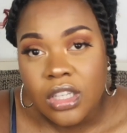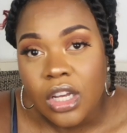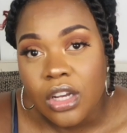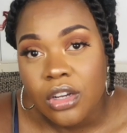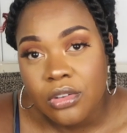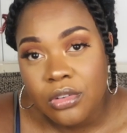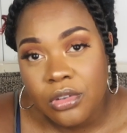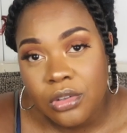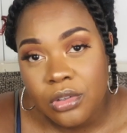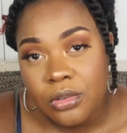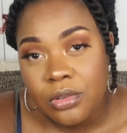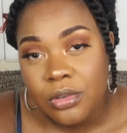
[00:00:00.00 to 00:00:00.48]

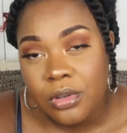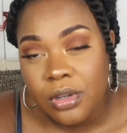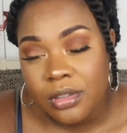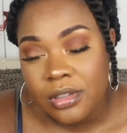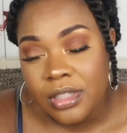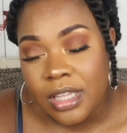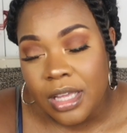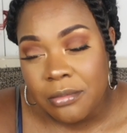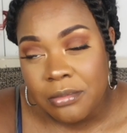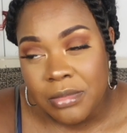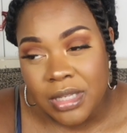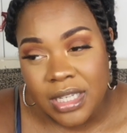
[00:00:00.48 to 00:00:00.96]
So
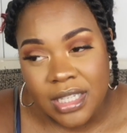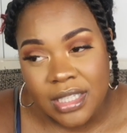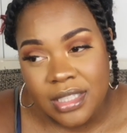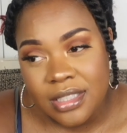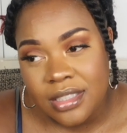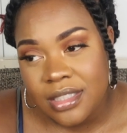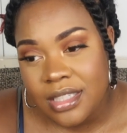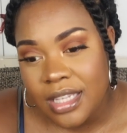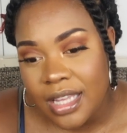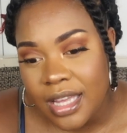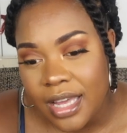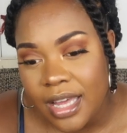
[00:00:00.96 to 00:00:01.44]
that
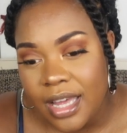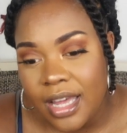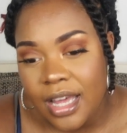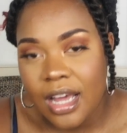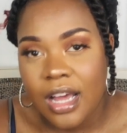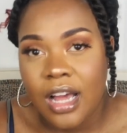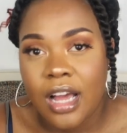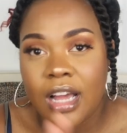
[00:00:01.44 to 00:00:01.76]
means that